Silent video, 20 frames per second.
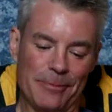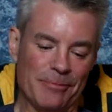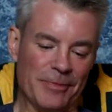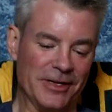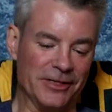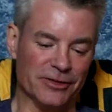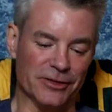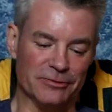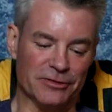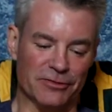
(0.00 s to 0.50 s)

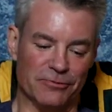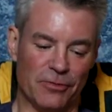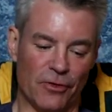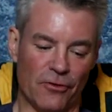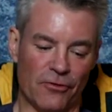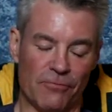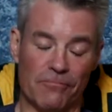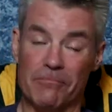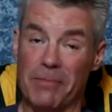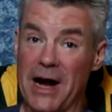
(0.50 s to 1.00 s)
in terms of
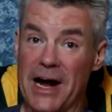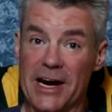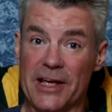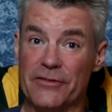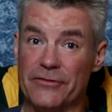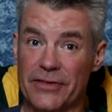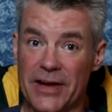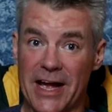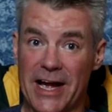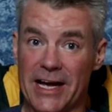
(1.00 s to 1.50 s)
both body
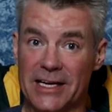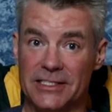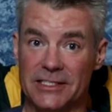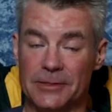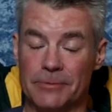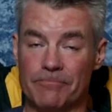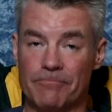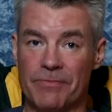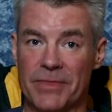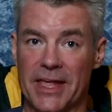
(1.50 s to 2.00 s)

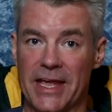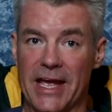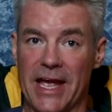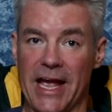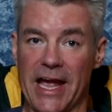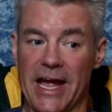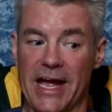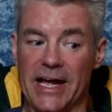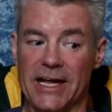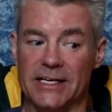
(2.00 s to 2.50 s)
fat
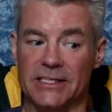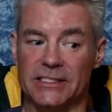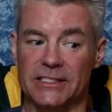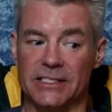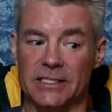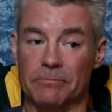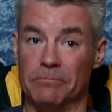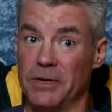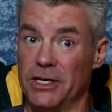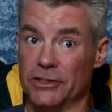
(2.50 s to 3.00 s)

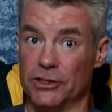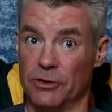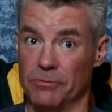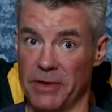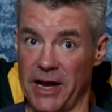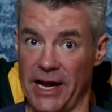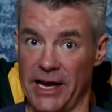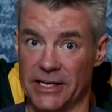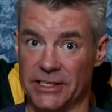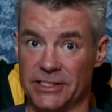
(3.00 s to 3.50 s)
and muscle
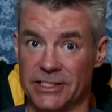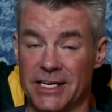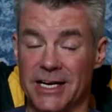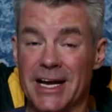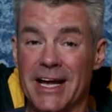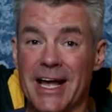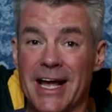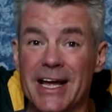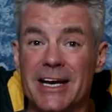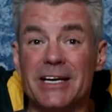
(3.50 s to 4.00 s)
mass.
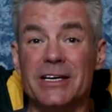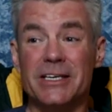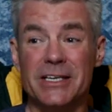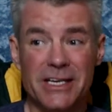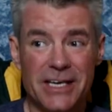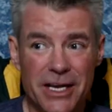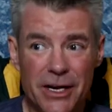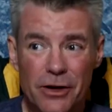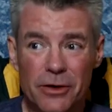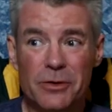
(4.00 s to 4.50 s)
And,
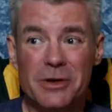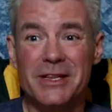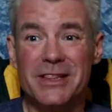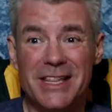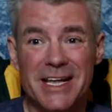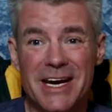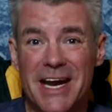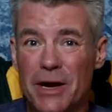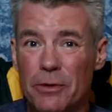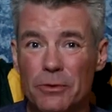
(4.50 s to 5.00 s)
you know,
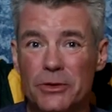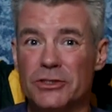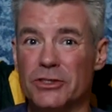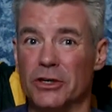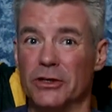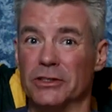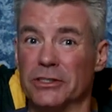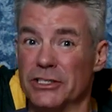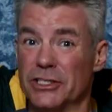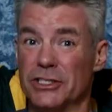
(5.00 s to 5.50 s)
the net
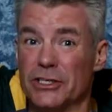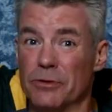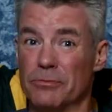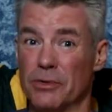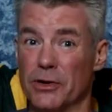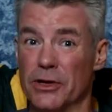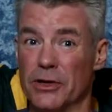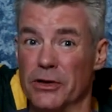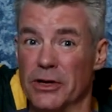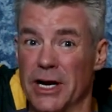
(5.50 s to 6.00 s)
result is still
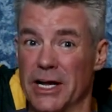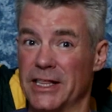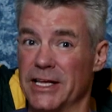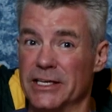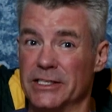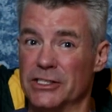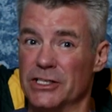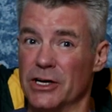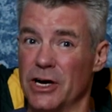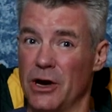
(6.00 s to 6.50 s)
pretty good. I
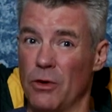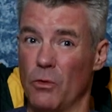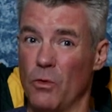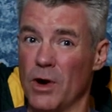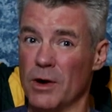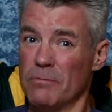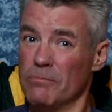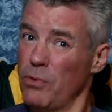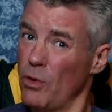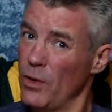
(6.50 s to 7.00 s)
think it's a
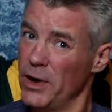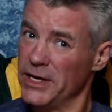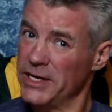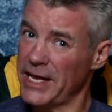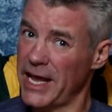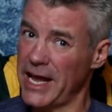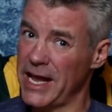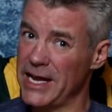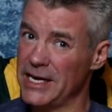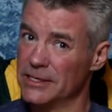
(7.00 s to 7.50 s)

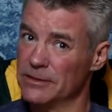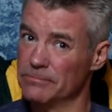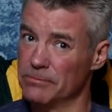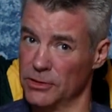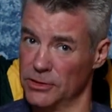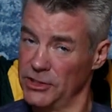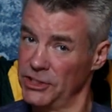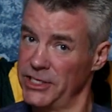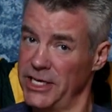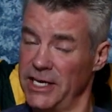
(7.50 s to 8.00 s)

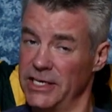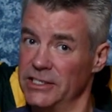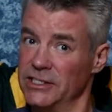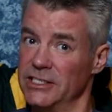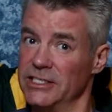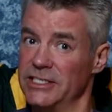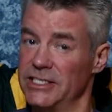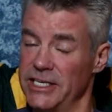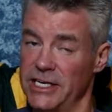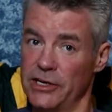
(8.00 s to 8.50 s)

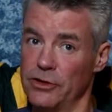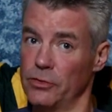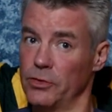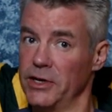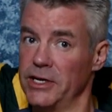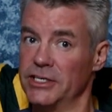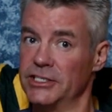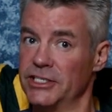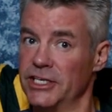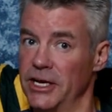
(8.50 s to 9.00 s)
1.8%
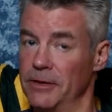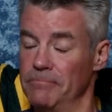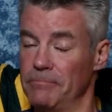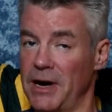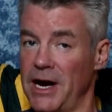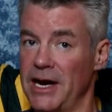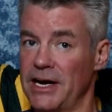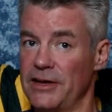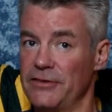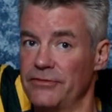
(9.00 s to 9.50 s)
decrease in
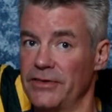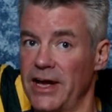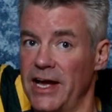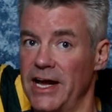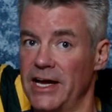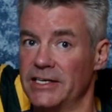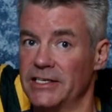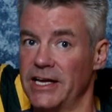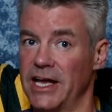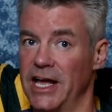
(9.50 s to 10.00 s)
body
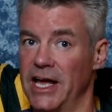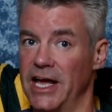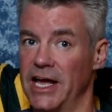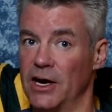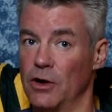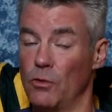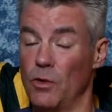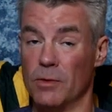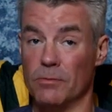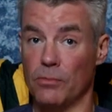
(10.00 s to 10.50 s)
fat
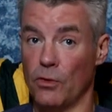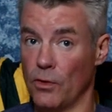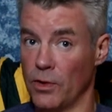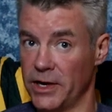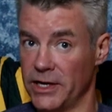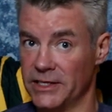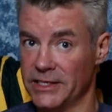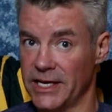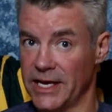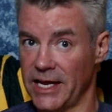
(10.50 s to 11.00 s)
and a
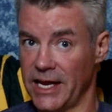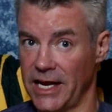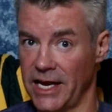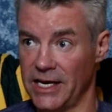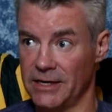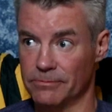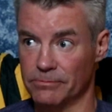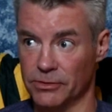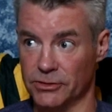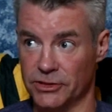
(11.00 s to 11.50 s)

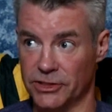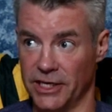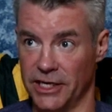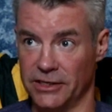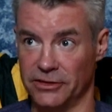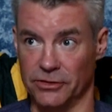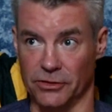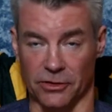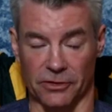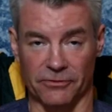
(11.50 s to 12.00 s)

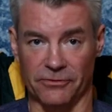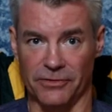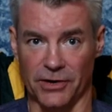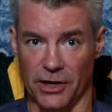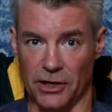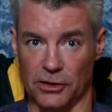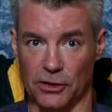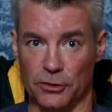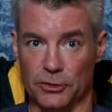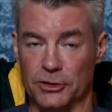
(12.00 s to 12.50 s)
1.8%, or
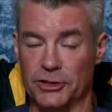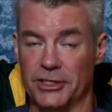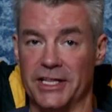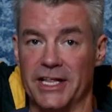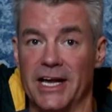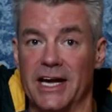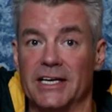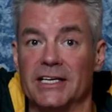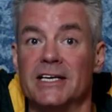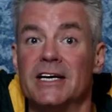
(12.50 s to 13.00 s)
very close to
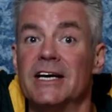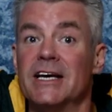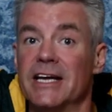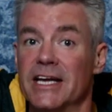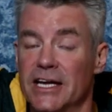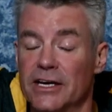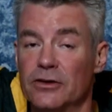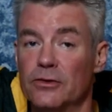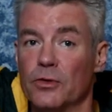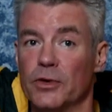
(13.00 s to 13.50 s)
that,
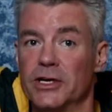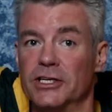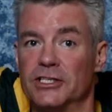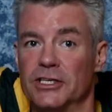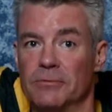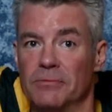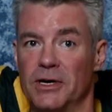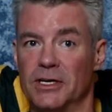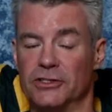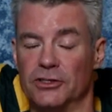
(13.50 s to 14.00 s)
increase
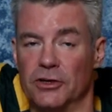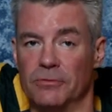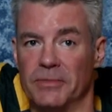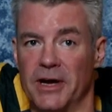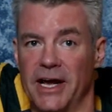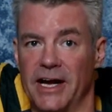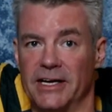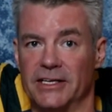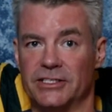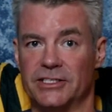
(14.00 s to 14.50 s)
in muscle
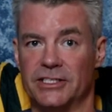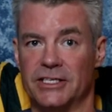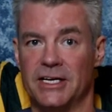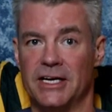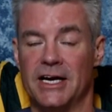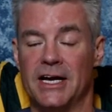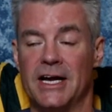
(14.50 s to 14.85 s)
mass.